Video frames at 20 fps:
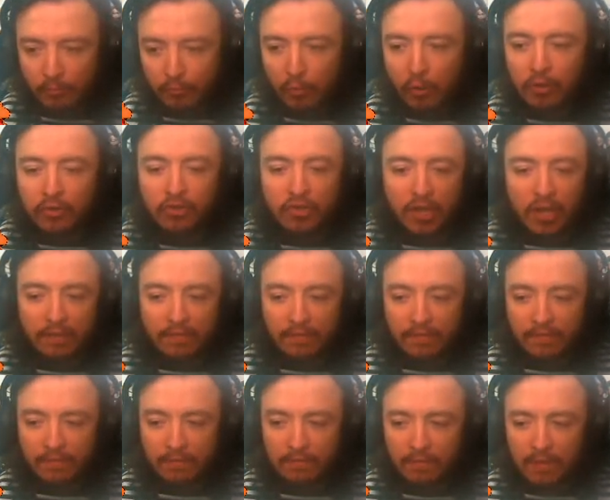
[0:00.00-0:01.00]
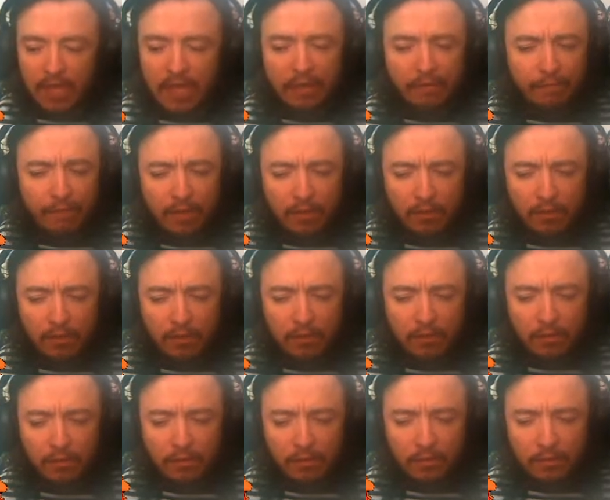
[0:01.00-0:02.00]
Project Aphia?
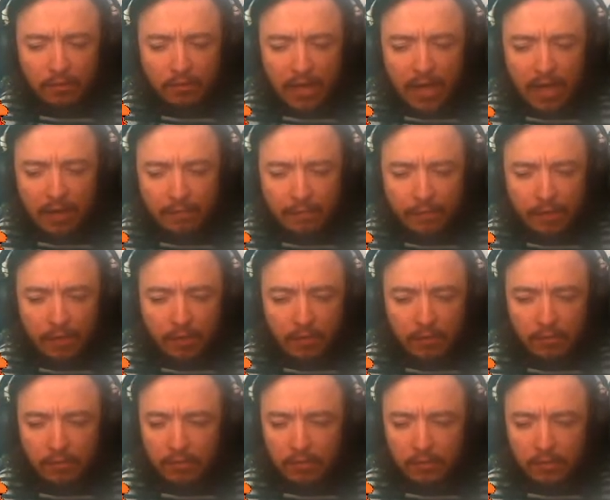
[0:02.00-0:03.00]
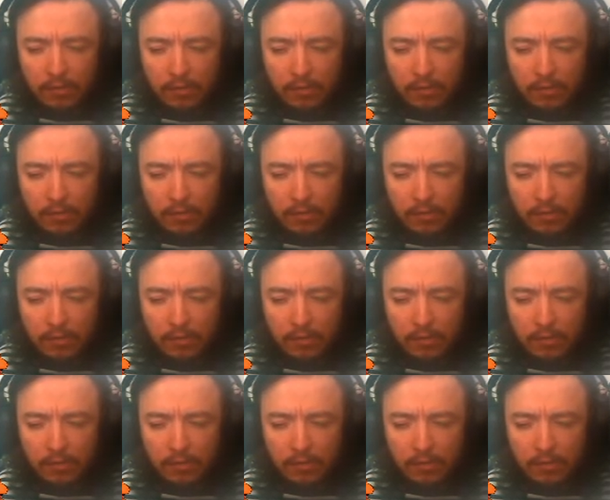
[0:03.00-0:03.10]
Aphia?